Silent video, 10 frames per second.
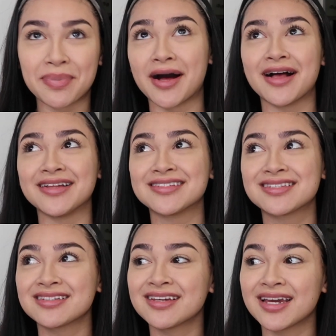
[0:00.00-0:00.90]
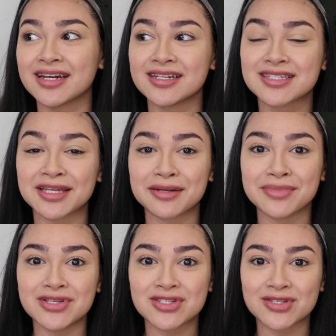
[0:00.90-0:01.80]
but it's gonna
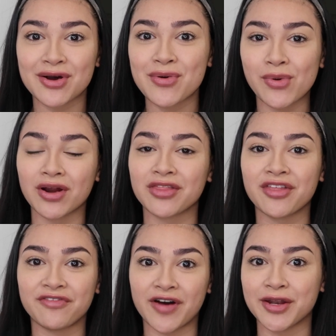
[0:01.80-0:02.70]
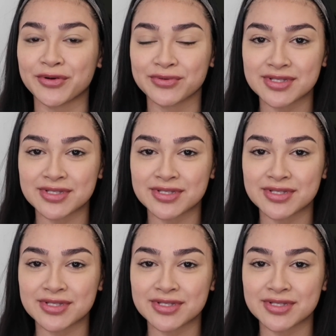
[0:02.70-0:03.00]
be so worth the final